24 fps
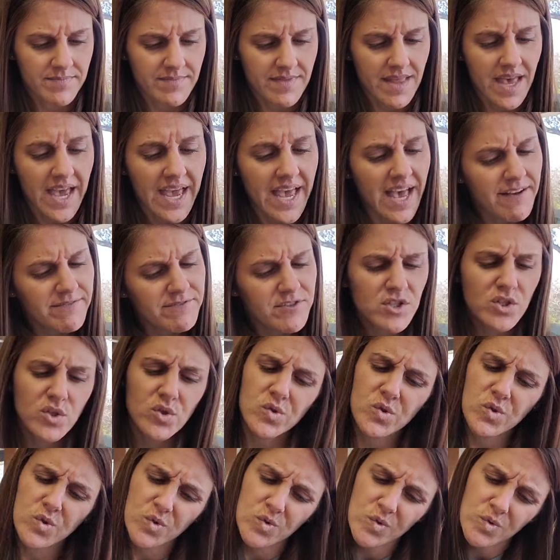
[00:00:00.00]
I have to
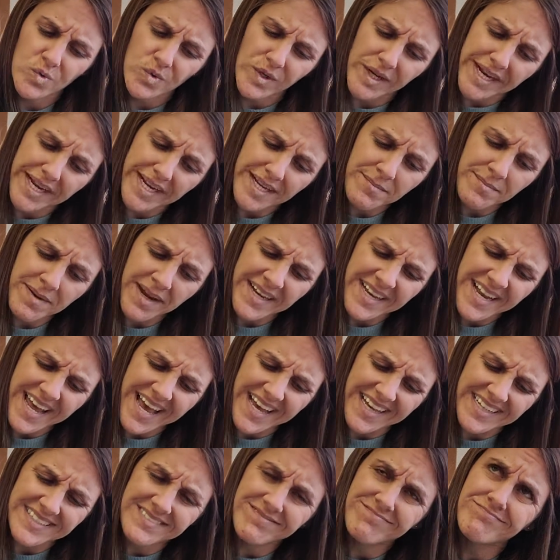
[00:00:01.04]
crane my
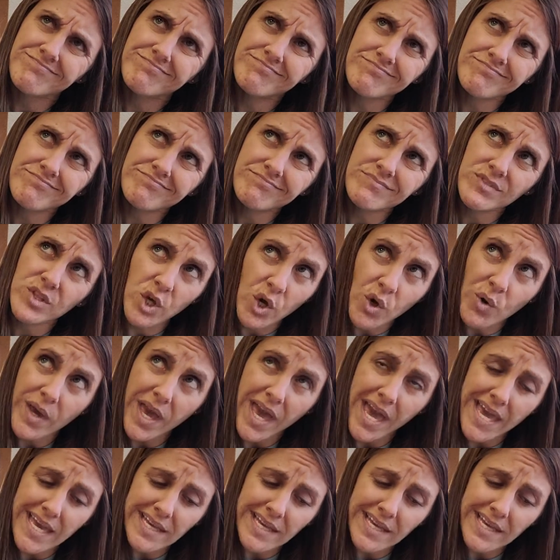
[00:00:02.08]
neck. You okay?